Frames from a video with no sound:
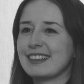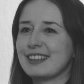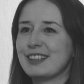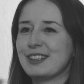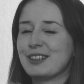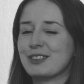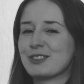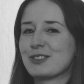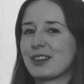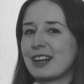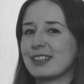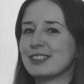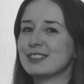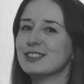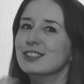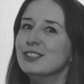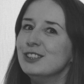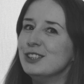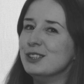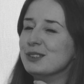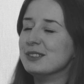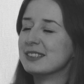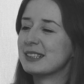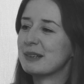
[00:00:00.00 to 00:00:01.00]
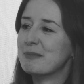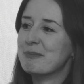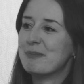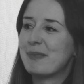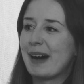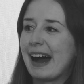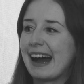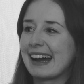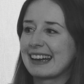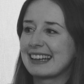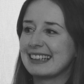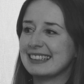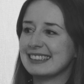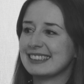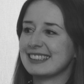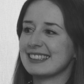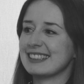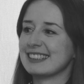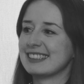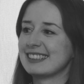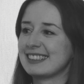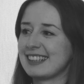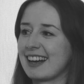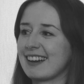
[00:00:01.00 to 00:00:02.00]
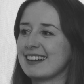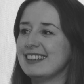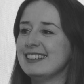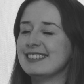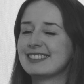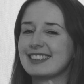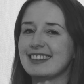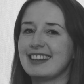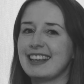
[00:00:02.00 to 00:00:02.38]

like you know trying to seduce him back into the science yeah.